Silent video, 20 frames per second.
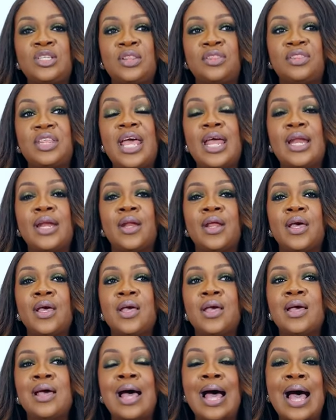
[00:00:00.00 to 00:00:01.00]
to then
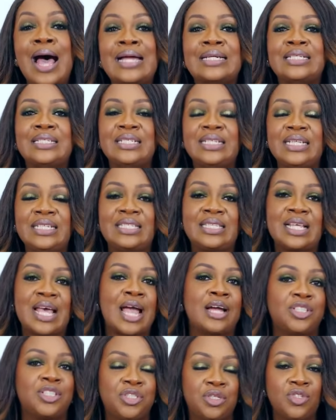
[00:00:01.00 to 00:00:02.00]
add this
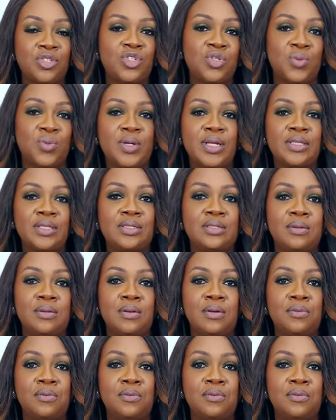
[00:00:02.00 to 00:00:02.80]
action to it